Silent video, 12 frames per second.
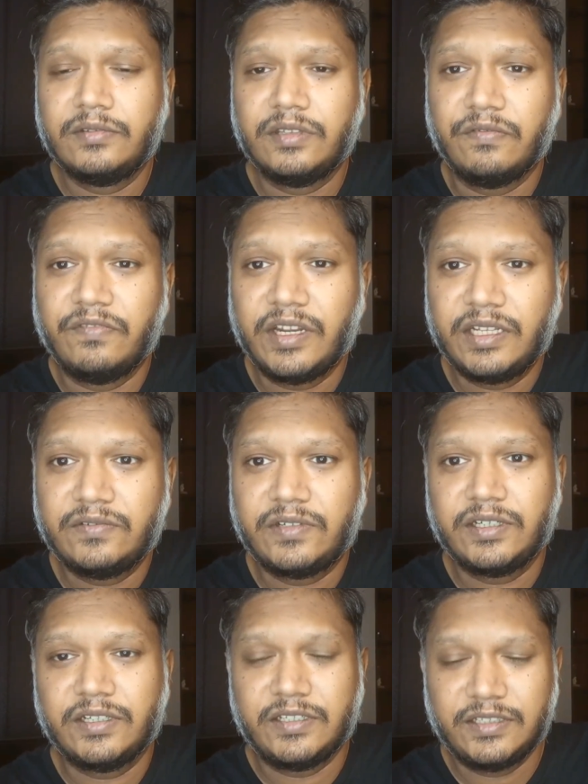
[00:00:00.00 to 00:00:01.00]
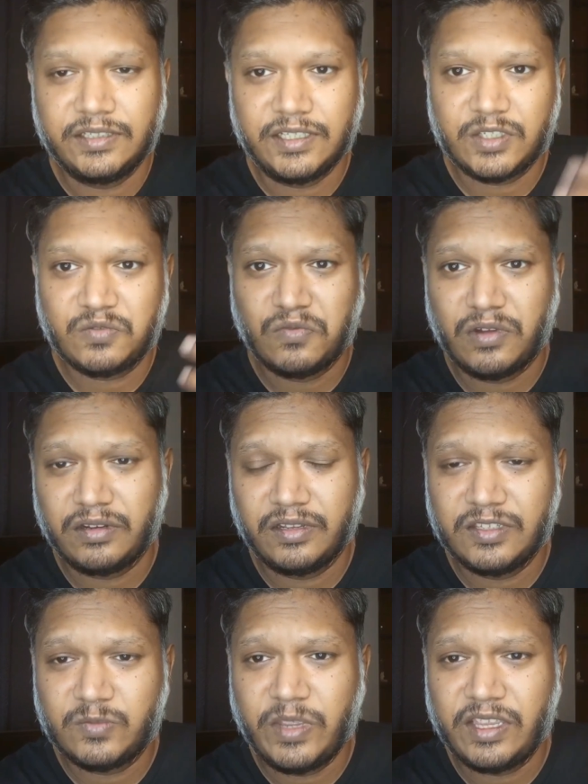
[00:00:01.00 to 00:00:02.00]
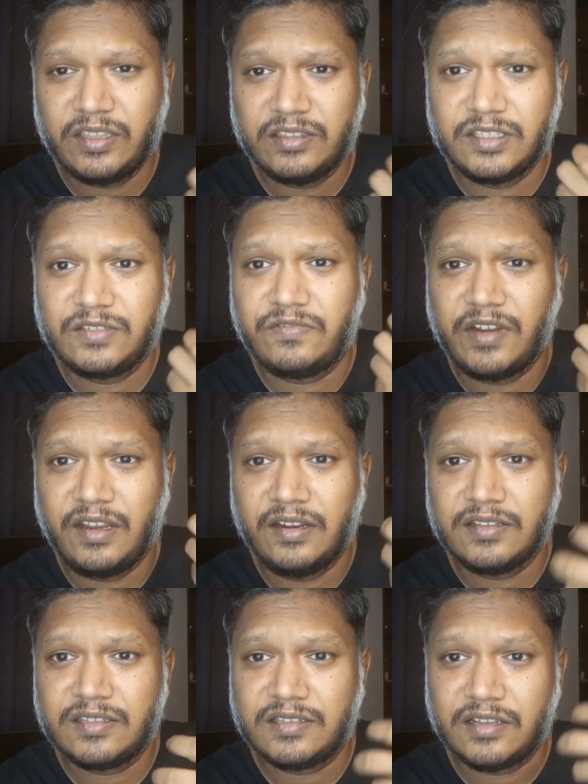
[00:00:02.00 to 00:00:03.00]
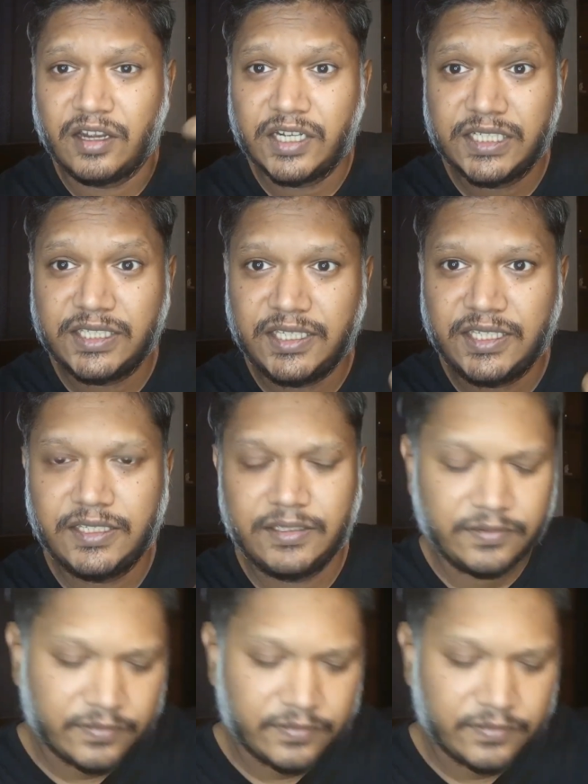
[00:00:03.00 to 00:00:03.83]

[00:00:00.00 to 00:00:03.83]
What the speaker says: The vetiver in this one is making this fragrance earthy,